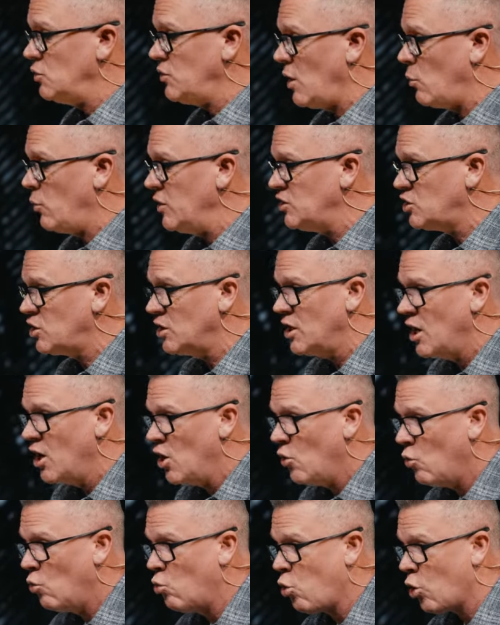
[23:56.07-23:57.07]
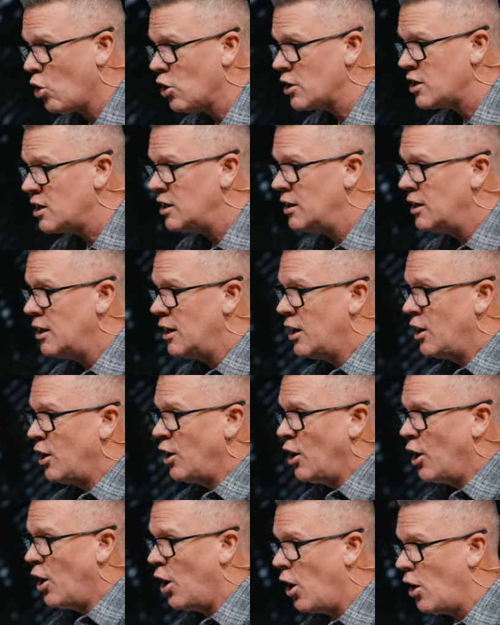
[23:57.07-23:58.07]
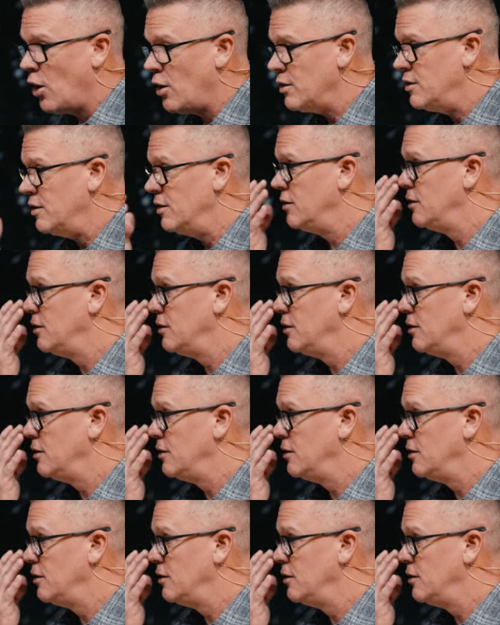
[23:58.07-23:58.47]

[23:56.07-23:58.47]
that we should work hard.